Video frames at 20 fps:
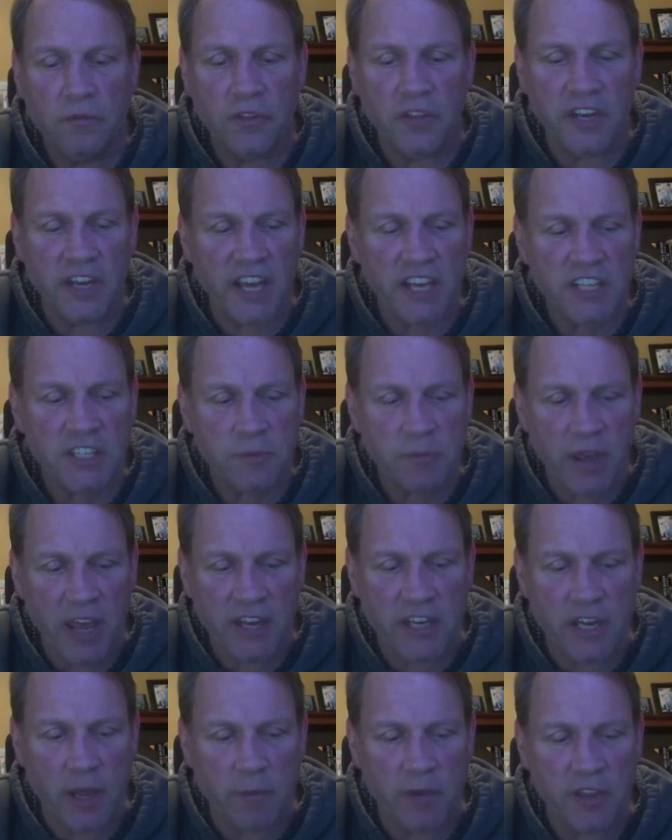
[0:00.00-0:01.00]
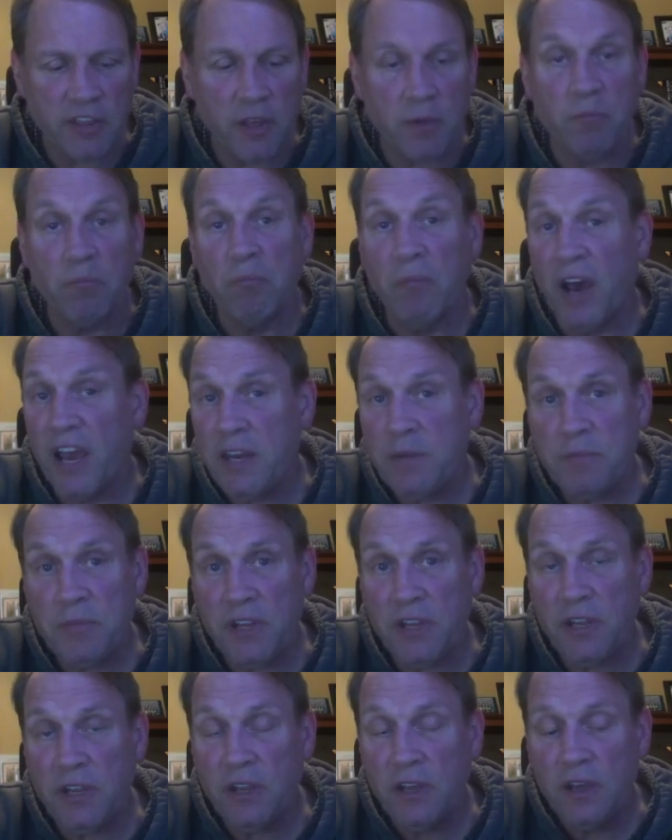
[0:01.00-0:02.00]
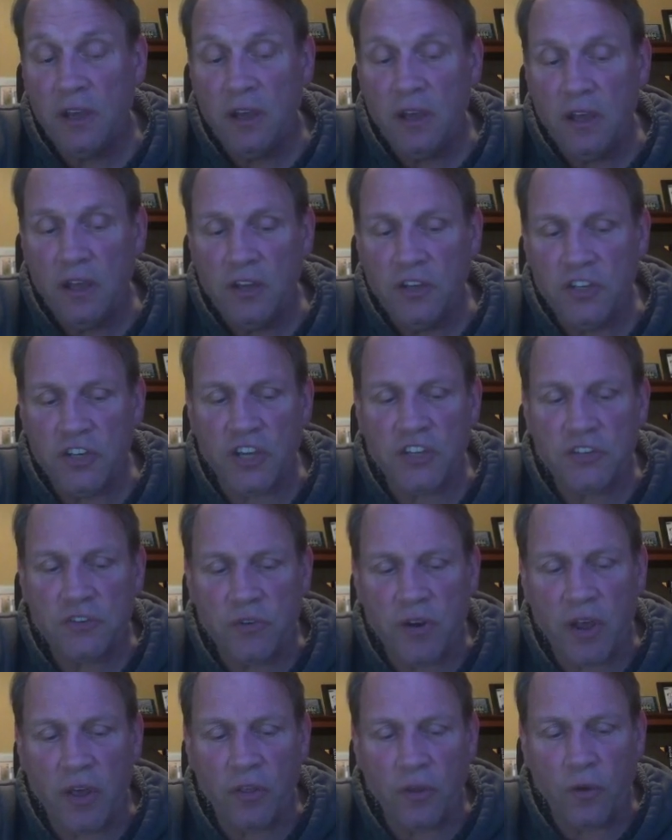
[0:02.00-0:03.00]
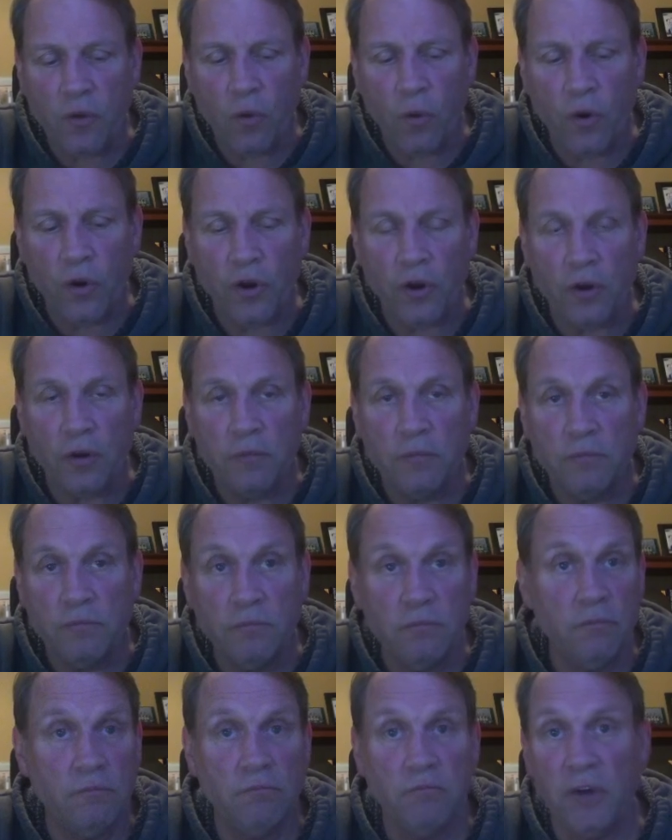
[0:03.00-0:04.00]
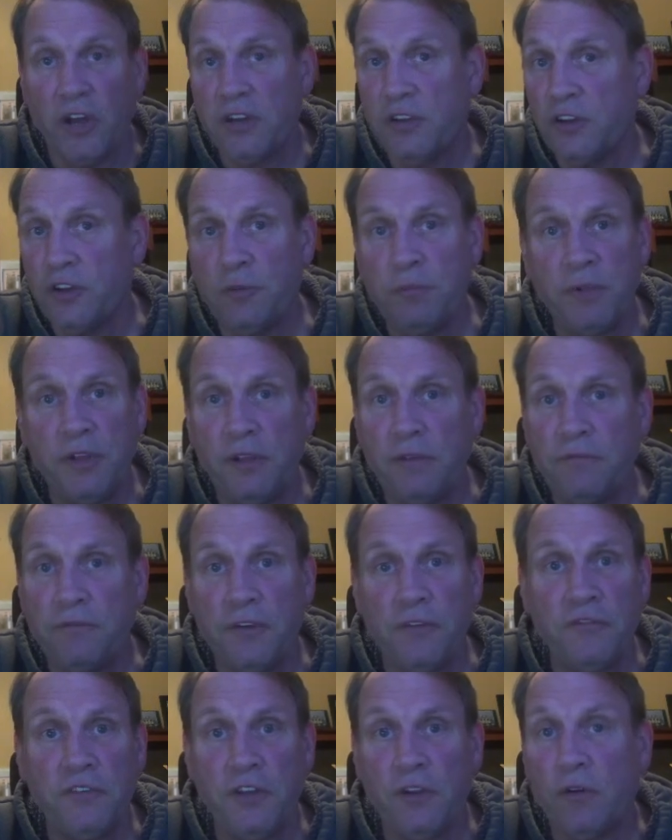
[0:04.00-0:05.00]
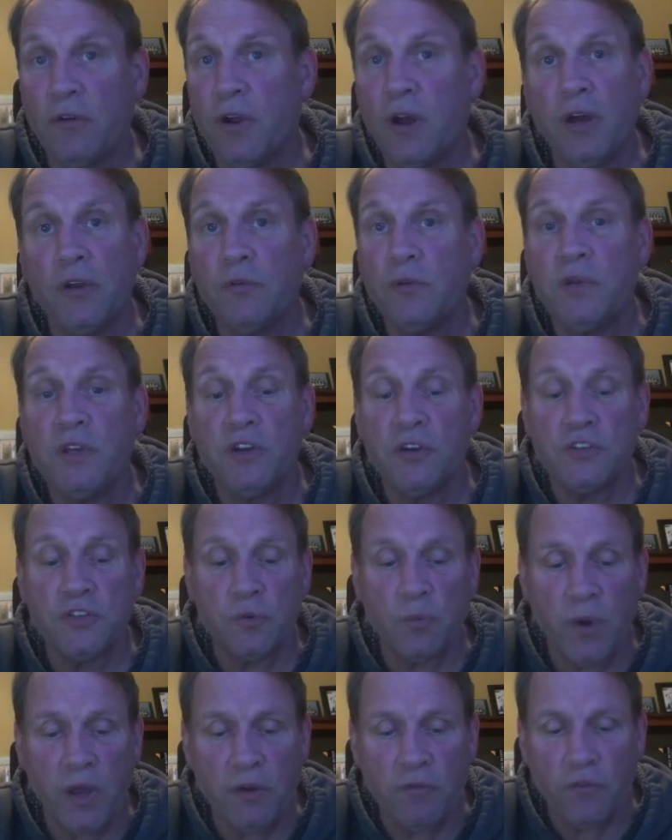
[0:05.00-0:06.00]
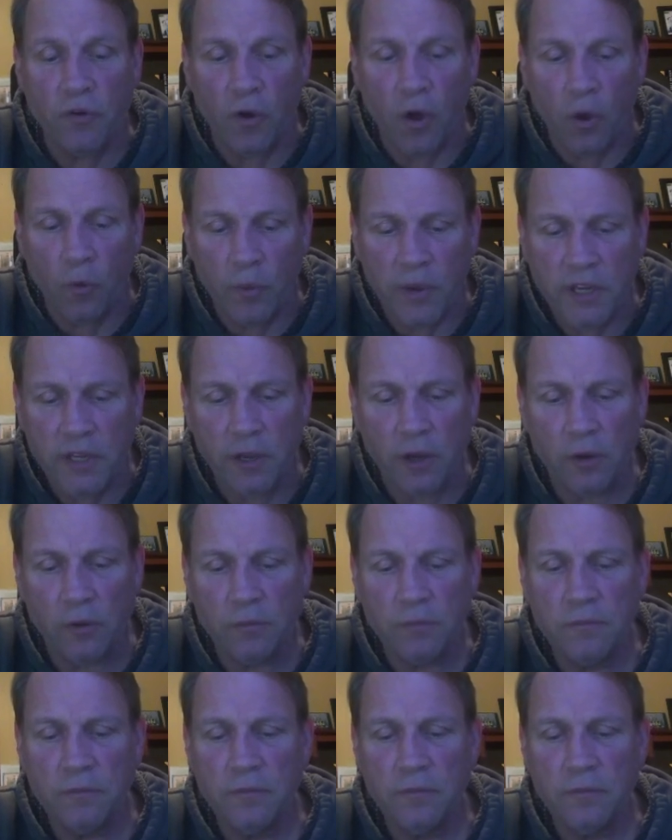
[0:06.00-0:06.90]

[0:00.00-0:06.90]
for the next pandemic that might be just around the corner, but could be 50 or 100 years away for all we know.